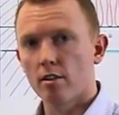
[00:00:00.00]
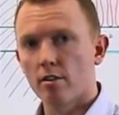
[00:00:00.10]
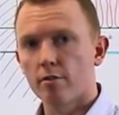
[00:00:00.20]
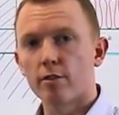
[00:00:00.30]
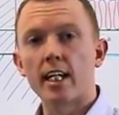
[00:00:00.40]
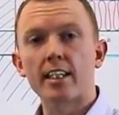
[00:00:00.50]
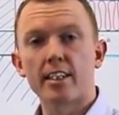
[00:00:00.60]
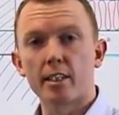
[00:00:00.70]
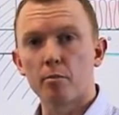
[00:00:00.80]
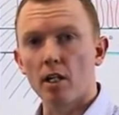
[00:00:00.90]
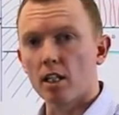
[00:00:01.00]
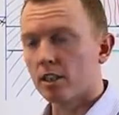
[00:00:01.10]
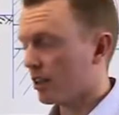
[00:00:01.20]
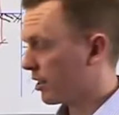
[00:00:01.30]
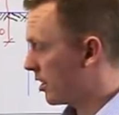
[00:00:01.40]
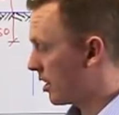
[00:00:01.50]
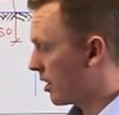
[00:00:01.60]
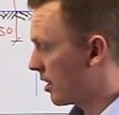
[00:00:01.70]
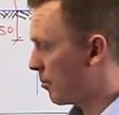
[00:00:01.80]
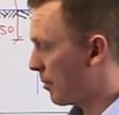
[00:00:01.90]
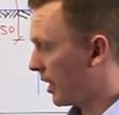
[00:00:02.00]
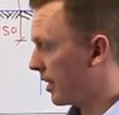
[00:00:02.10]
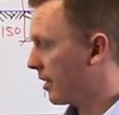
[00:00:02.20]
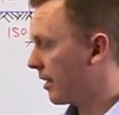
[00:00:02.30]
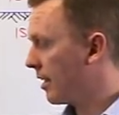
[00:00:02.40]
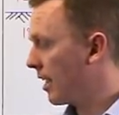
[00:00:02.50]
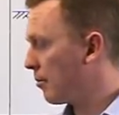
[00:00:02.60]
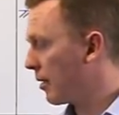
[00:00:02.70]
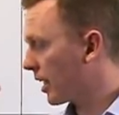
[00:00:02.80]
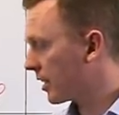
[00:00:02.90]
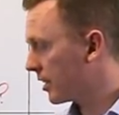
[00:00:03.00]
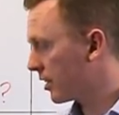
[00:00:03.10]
for aggregate blocks to meet MX